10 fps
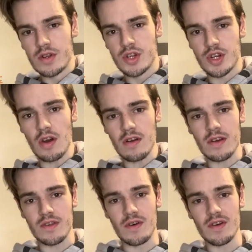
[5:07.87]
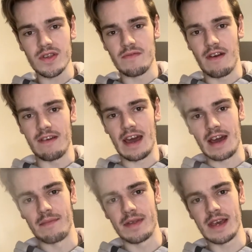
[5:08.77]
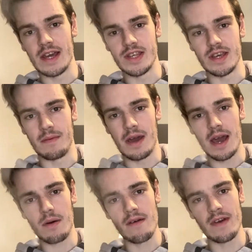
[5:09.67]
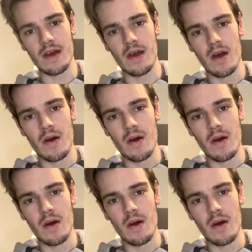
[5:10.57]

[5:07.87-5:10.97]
Chocolate's also very high in potassium. However,